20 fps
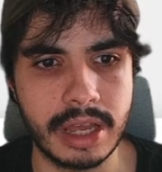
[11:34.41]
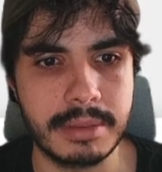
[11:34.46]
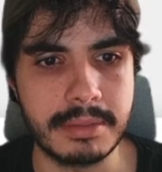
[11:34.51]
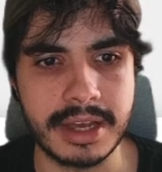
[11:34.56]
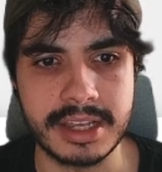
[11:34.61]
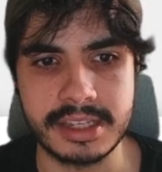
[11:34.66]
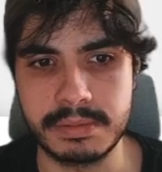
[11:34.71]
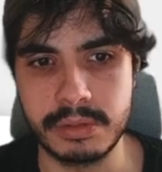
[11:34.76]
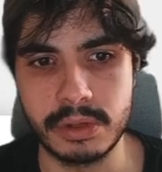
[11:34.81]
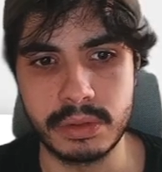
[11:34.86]

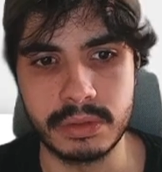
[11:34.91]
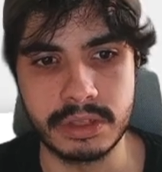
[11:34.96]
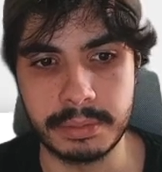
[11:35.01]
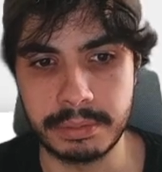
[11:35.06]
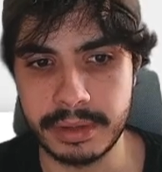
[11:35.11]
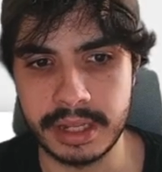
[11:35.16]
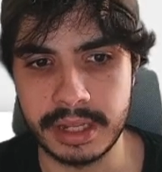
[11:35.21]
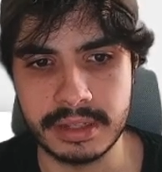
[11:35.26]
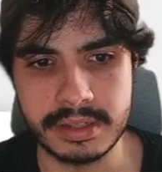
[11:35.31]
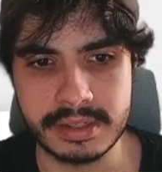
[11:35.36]
MS build
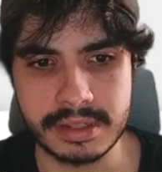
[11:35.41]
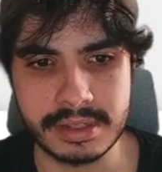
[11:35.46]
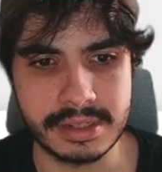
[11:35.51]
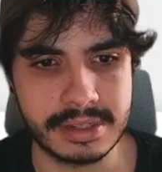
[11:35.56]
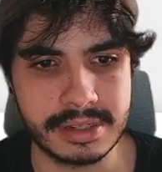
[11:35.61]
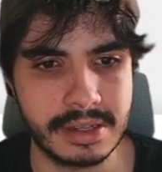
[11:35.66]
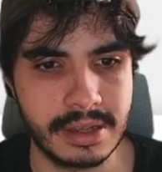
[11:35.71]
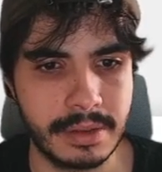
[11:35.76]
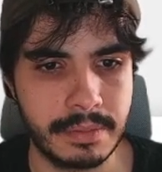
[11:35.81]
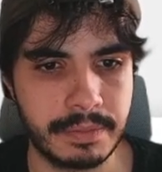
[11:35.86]

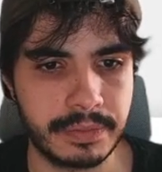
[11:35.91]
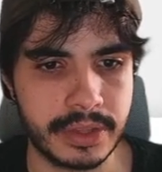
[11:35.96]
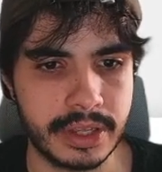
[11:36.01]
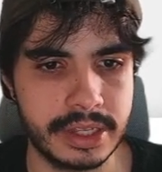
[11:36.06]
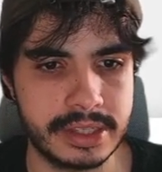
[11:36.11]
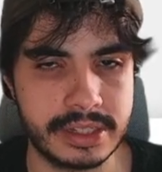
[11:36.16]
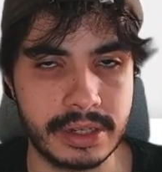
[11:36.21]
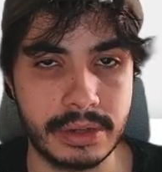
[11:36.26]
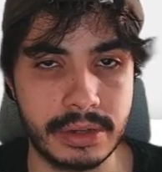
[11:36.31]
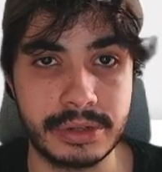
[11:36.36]
dependencies
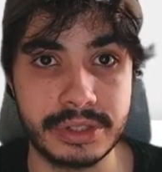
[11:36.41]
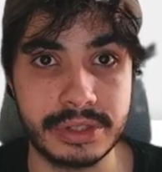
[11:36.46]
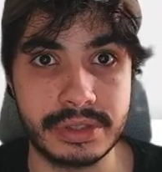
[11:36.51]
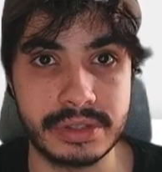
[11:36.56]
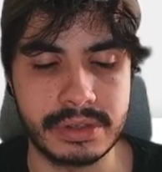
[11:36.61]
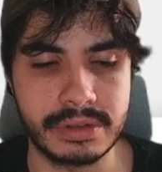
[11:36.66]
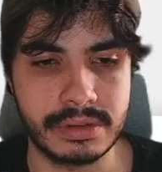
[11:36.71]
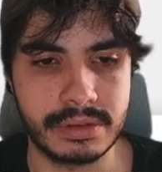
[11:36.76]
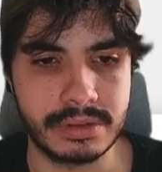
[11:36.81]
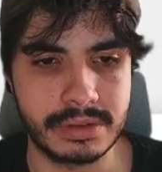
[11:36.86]
it tells you
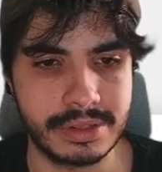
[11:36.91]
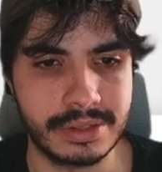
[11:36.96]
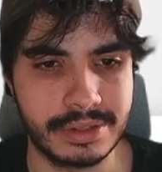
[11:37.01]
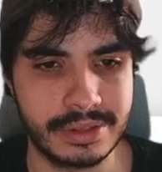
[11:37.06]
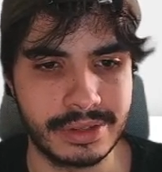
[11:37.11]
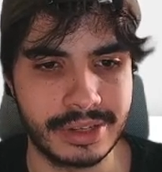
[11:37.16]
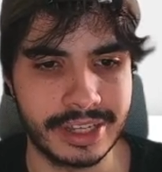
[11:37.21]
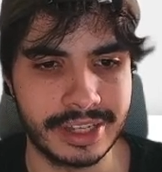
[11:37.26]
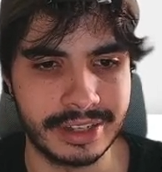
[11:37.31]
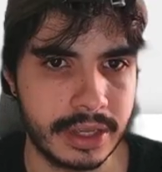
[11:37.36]
to
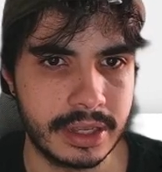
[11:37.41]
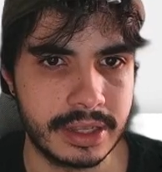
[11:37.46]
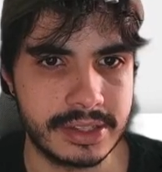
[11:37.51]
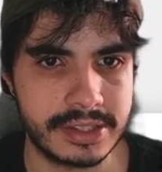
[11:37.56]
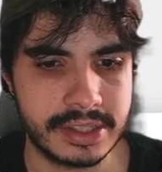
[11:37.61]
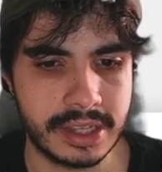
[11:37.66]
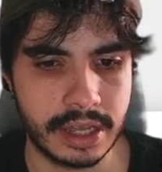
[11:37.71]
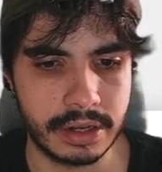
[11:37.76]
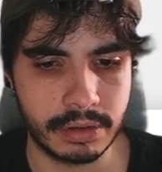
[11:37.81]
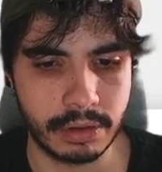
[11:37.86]
do here
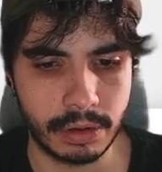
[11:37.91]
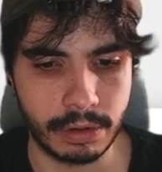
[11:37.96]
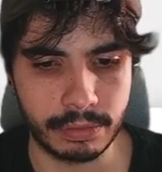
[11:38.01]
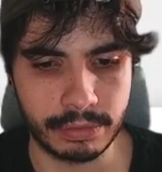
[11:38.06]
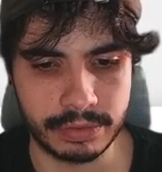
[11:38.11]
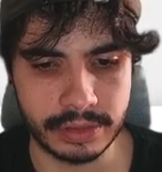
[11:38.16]
instead of